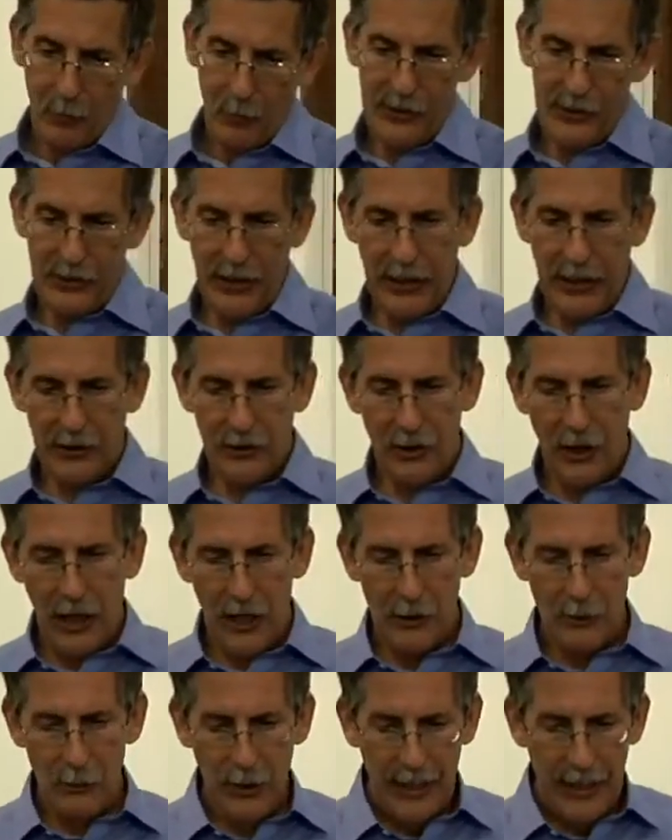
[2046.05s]
We see in
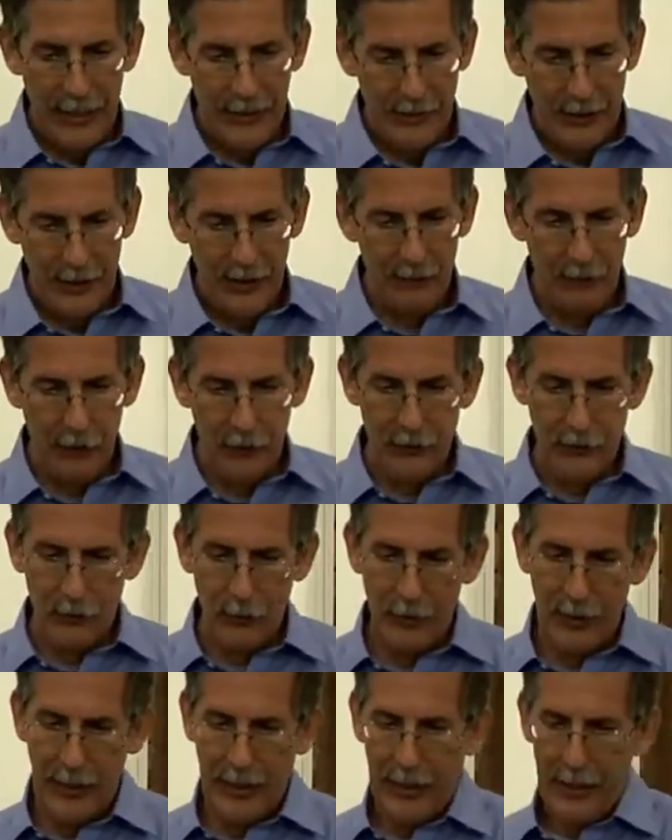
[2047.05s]
Joshua 18, verse
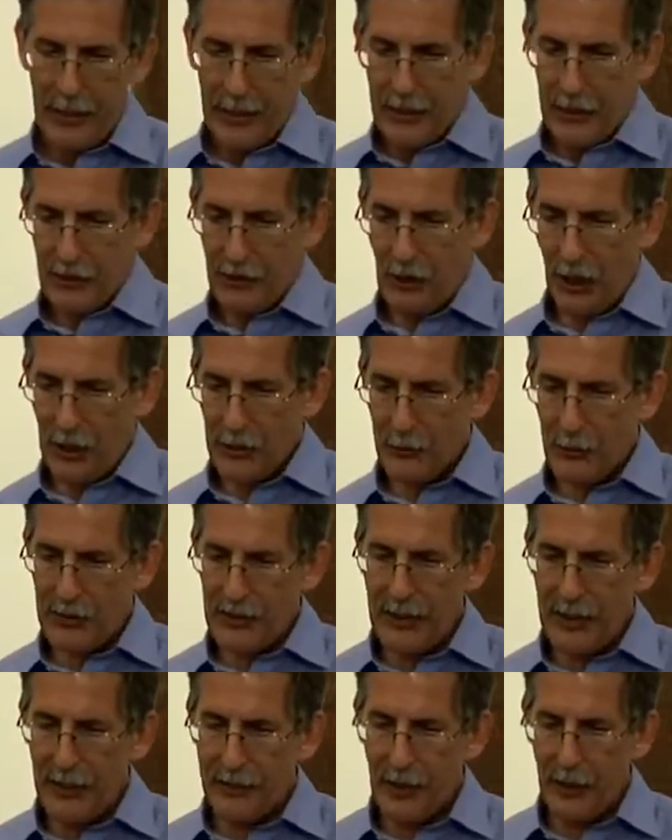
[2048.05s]
3,
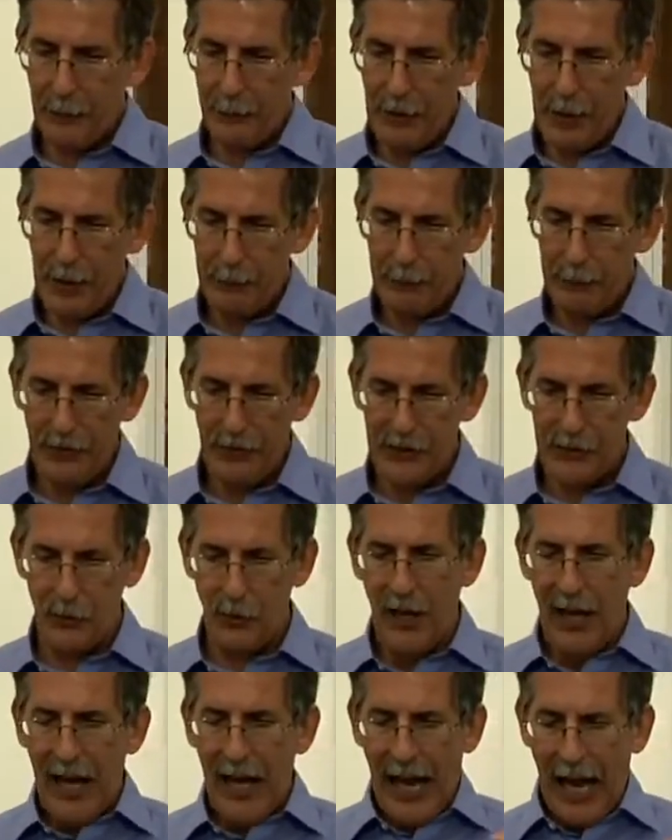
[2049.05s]
Joshua said to the people of
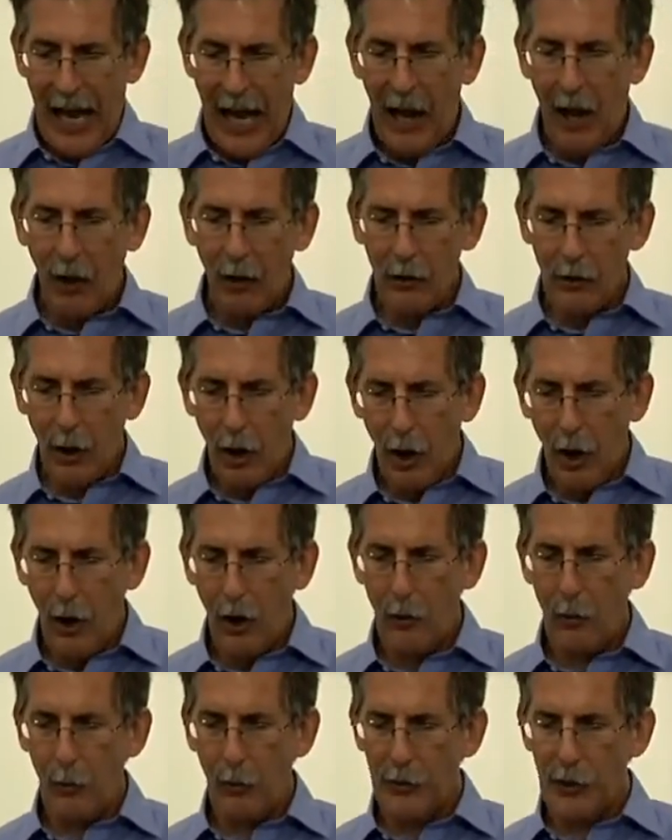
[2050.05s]
Israel, How
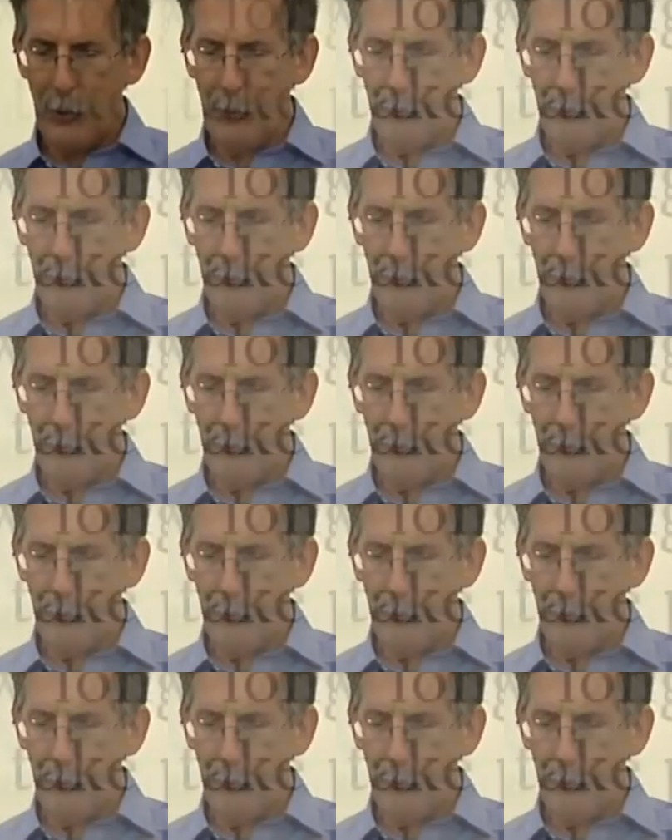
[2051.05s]
long will